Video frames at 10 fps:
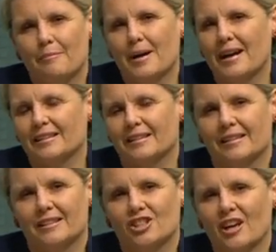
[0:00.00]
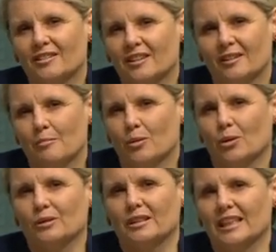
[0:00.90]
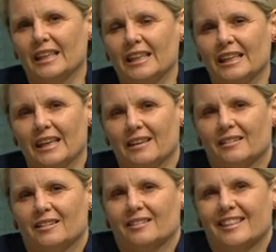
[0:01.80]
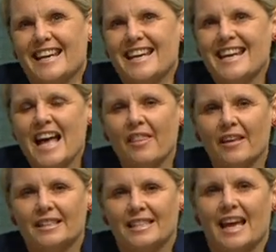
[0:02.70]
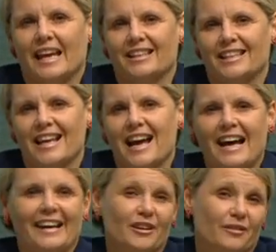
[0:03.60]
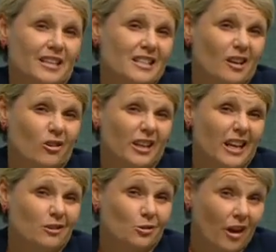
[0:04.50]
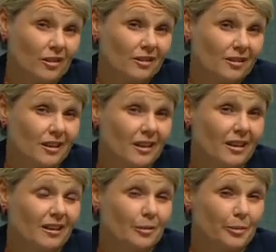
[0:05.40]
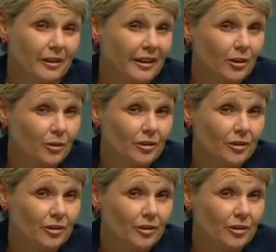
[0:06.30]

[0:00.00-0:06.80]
But just as importantly, it is just another dagger to the heart of integrity and trust in the political